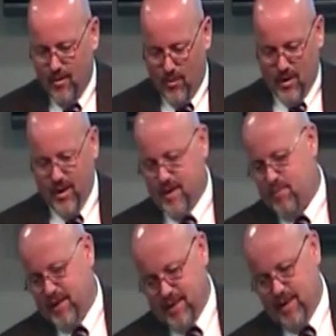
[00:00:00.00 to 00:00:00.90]
We're going to have
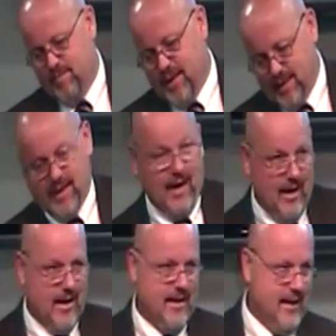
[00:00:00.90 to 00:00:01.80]
to pick up but
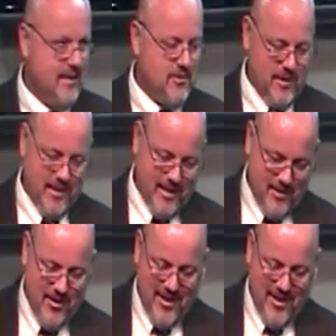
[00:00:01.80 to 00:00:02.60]
God next week. Amen.